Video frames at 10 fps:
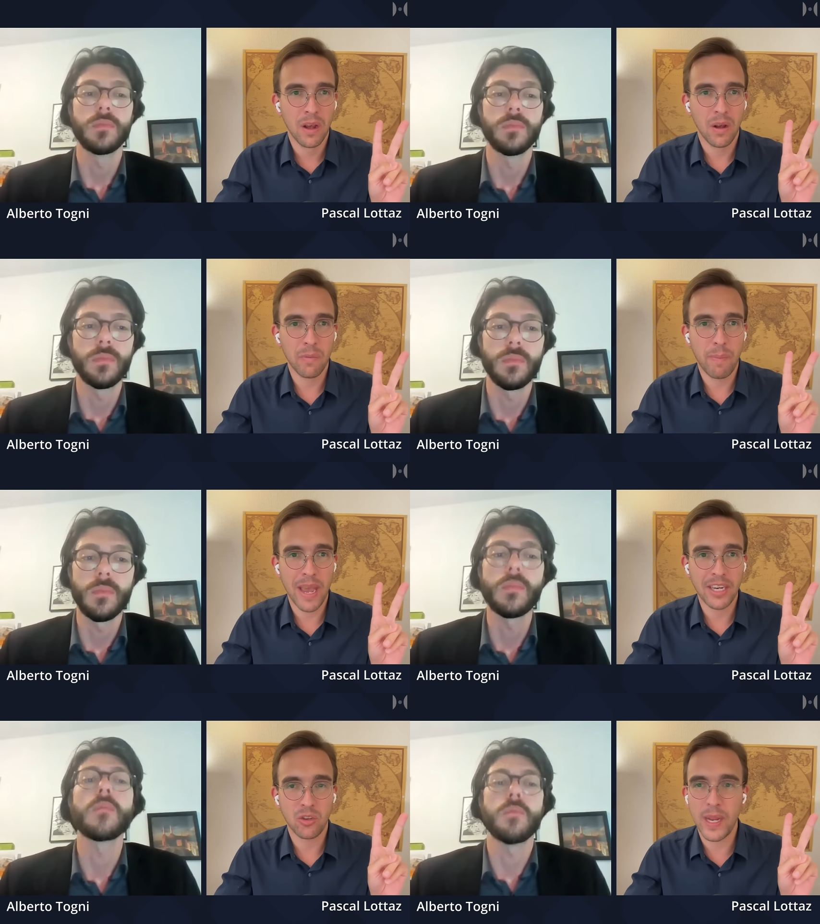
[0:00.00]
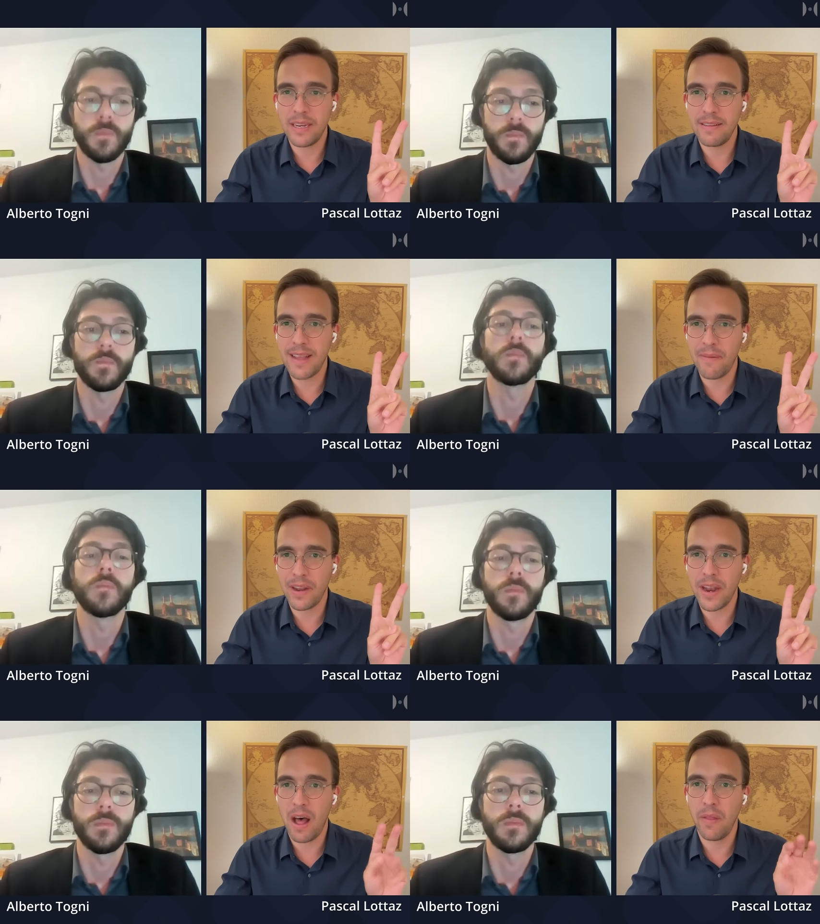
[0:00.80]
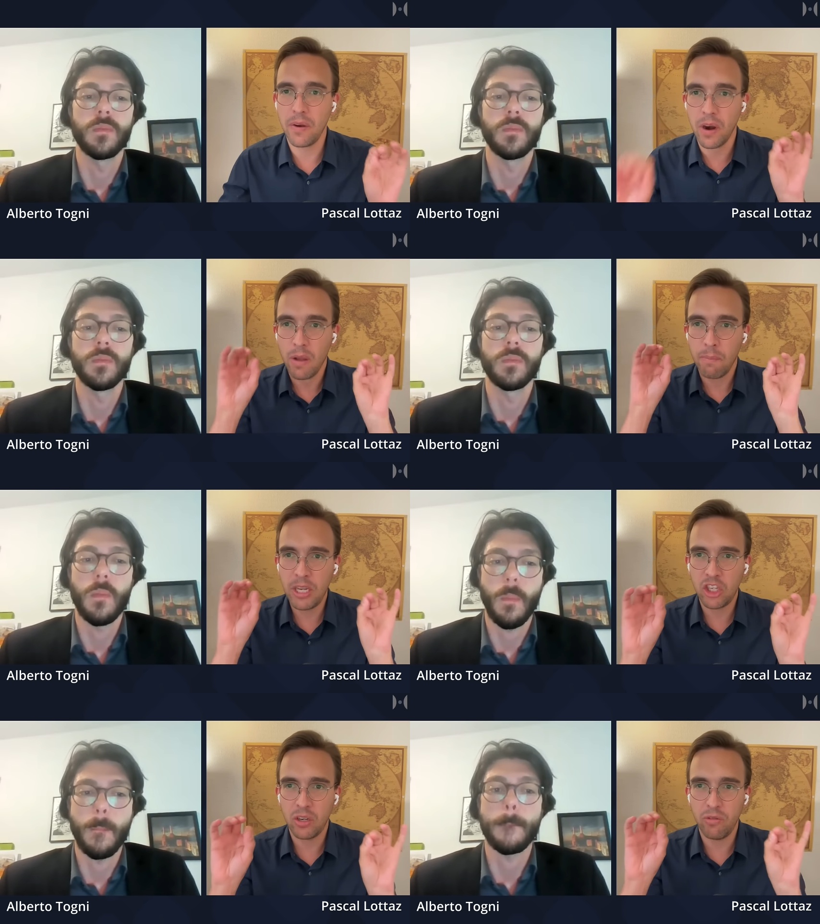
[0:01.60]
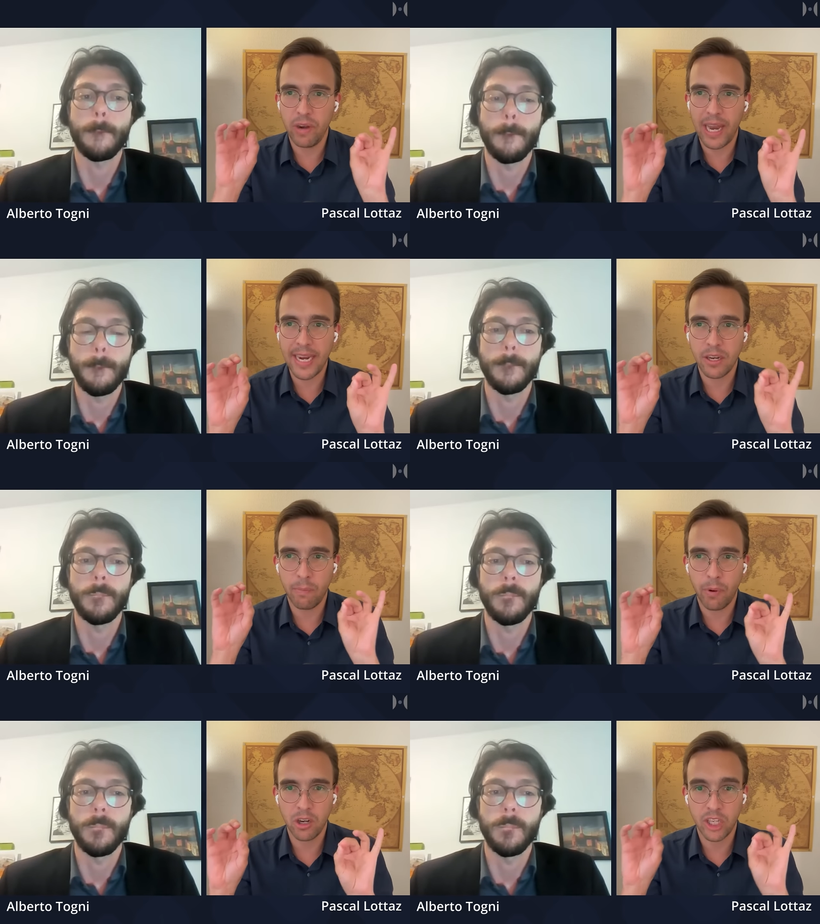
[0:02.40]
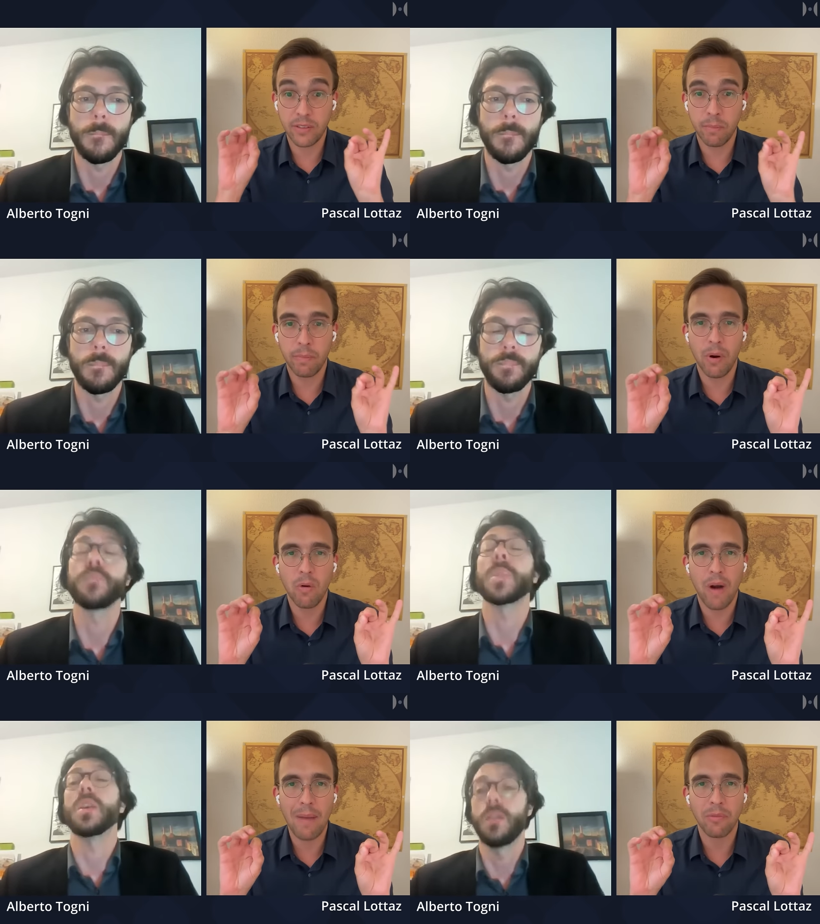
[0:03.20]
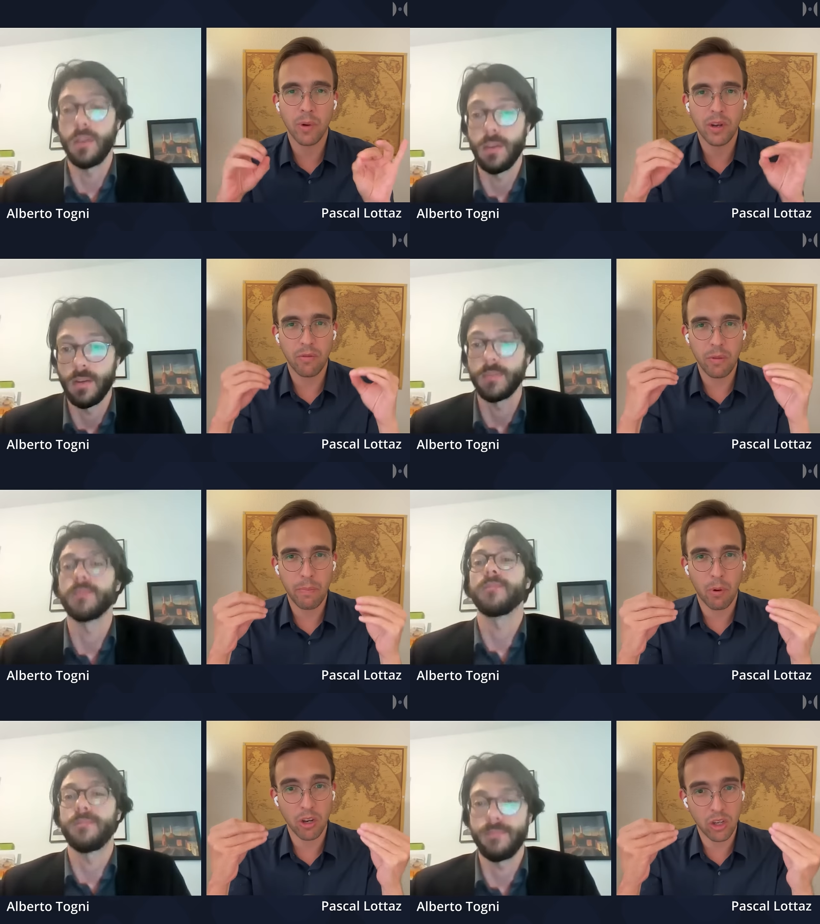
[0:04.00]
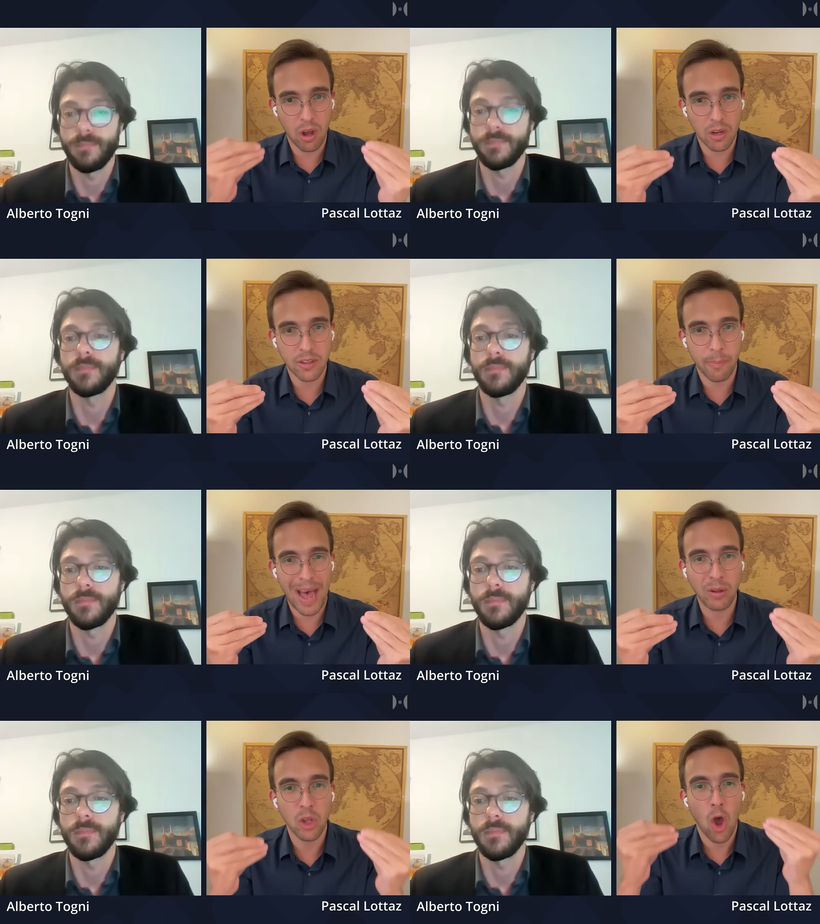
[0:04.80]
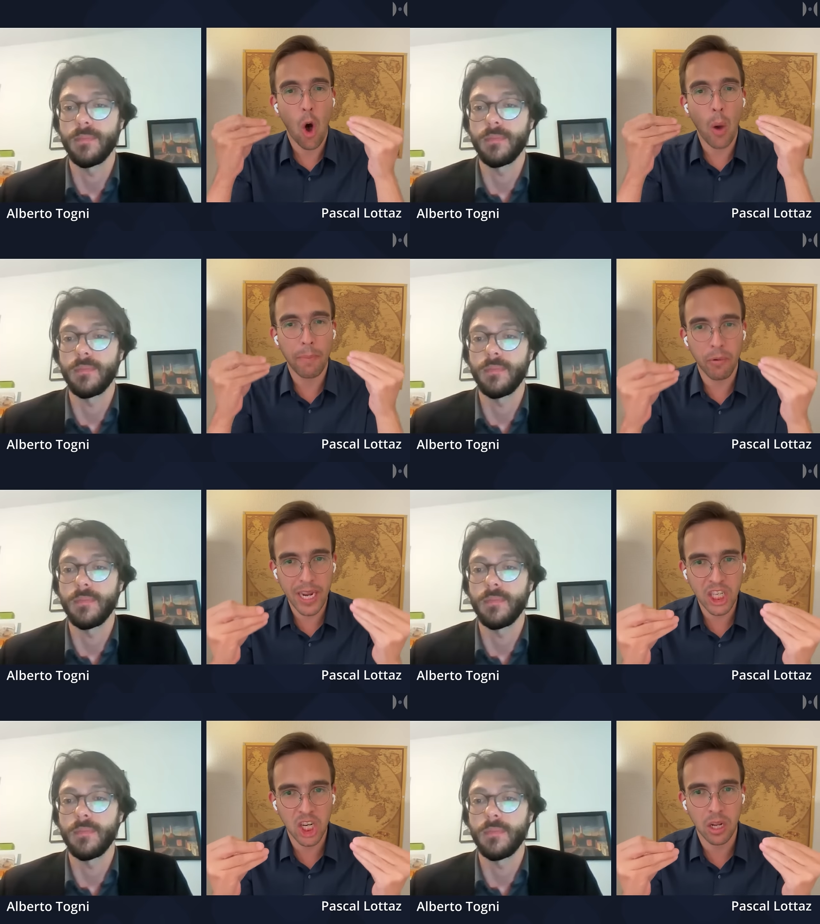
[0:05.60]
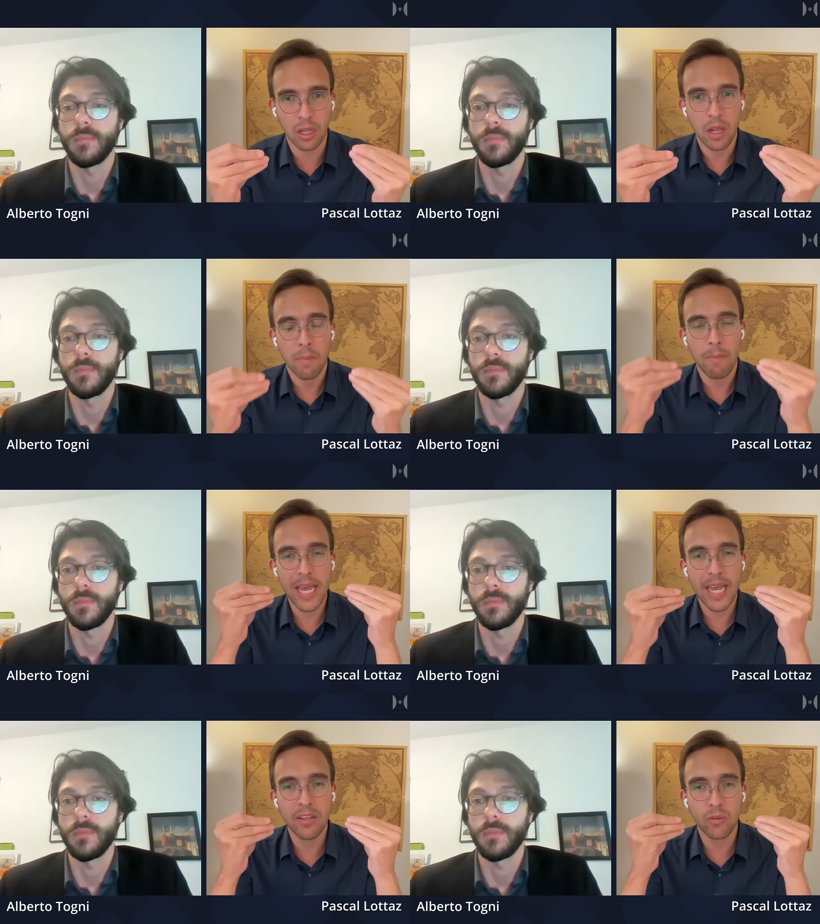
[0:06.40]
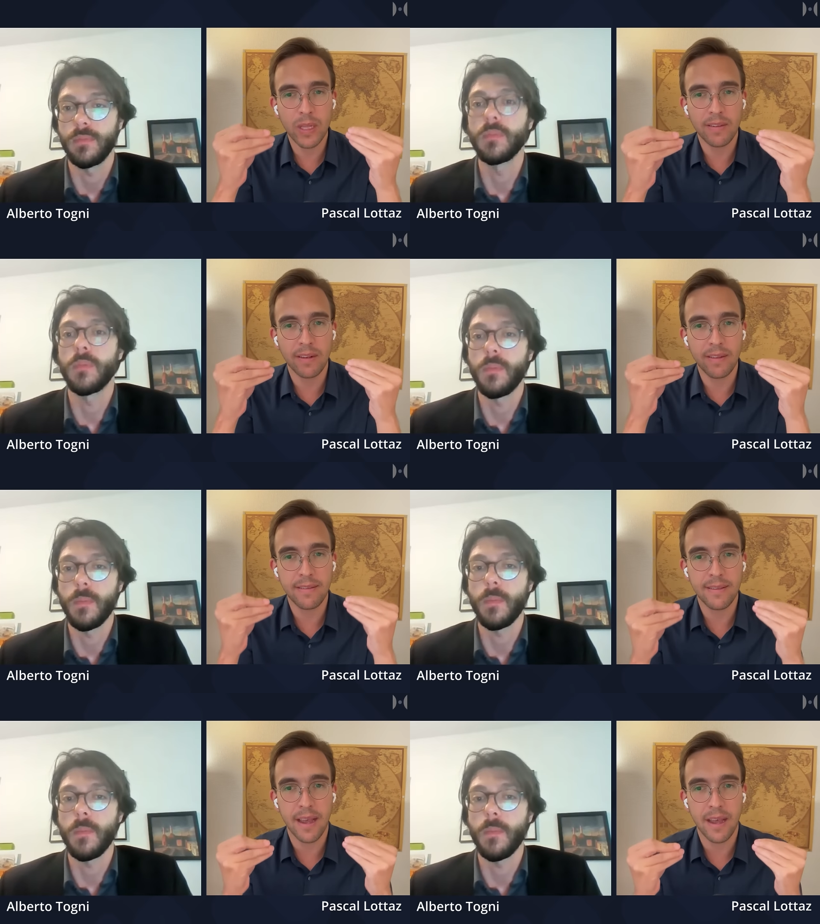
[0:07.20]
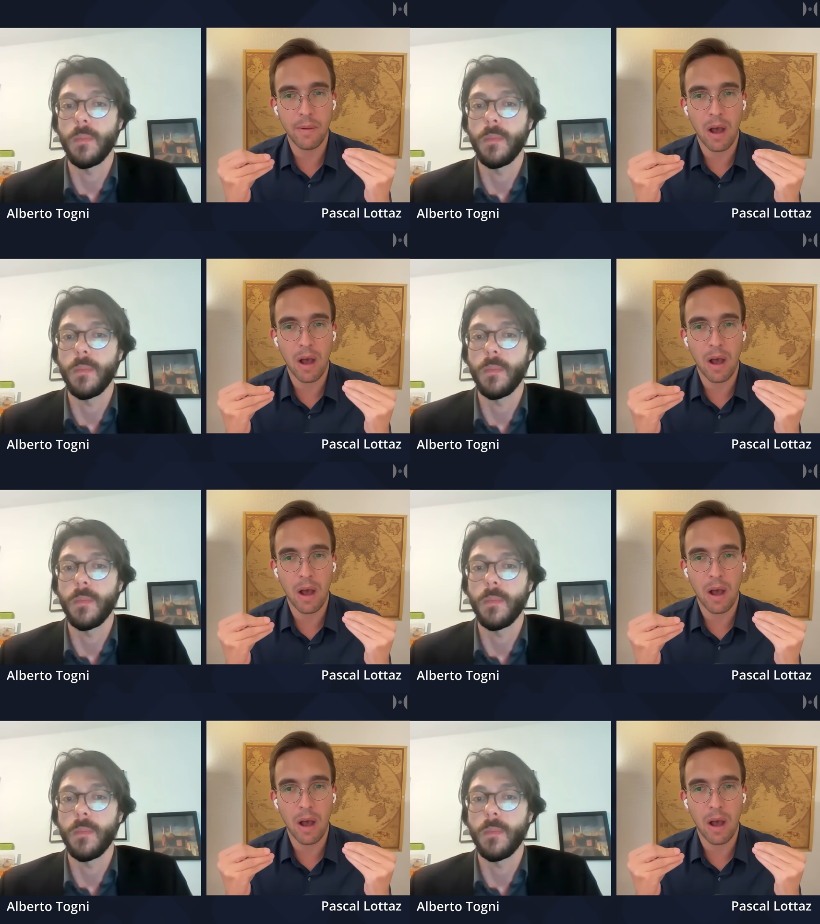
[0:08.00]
Speaker 1: on page 27 under mission related projects and programs where the report talks about operational making switzerland's uh,